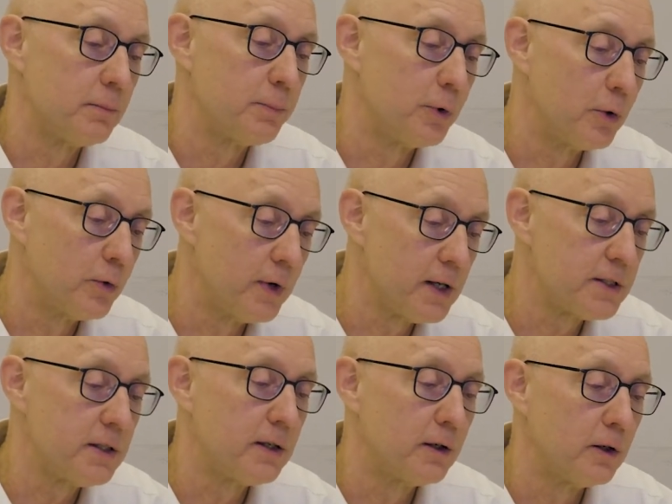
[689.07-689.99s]

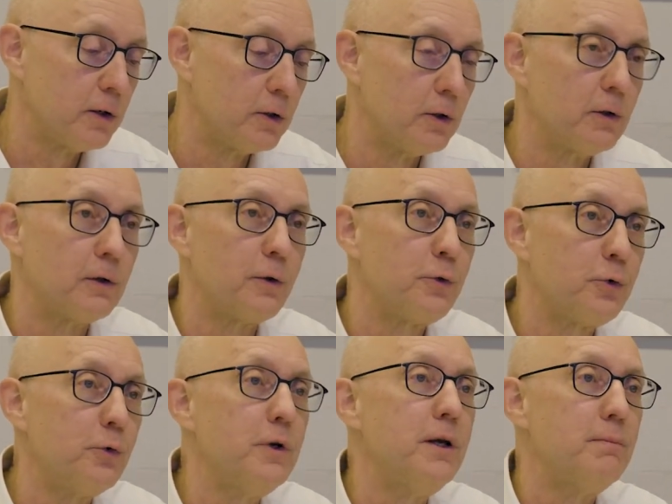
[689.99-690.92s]
progressing along
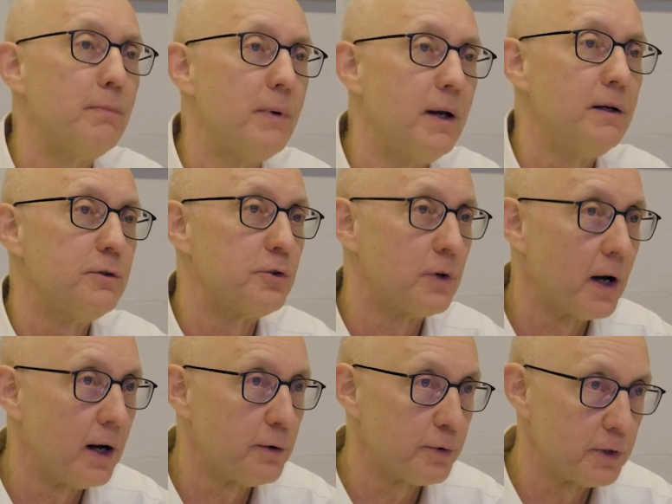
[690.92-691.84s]
three main
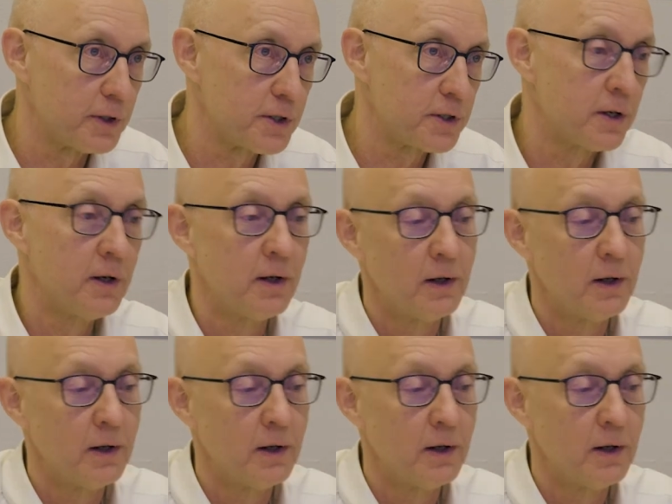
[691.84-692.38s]
drivers.